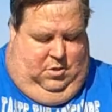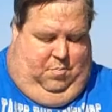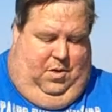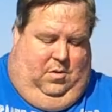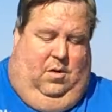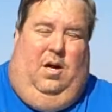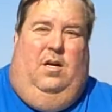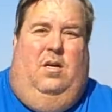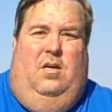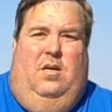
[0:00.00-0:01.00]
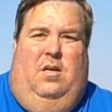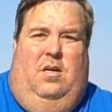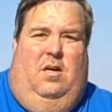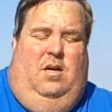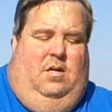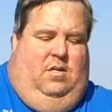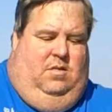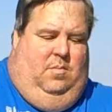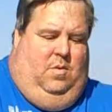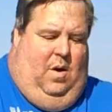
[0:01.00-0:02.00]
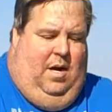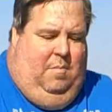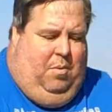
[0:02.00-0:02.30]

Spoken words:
to sprinkle on some grated